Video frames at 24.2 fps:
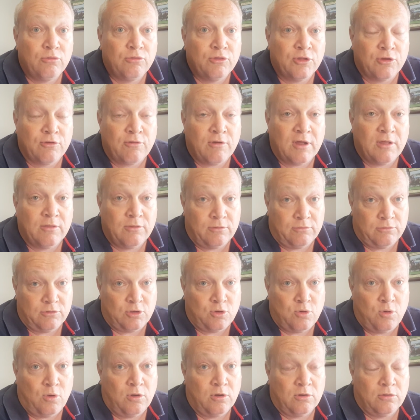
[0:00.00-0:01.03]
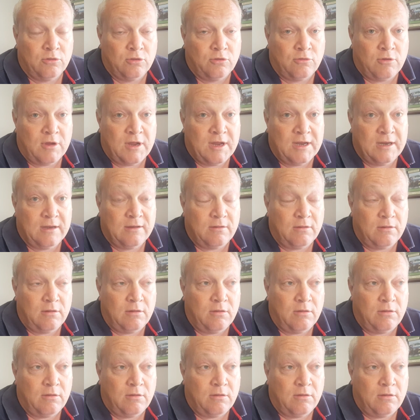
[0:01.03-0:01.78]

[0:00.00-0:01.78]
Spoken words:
the grade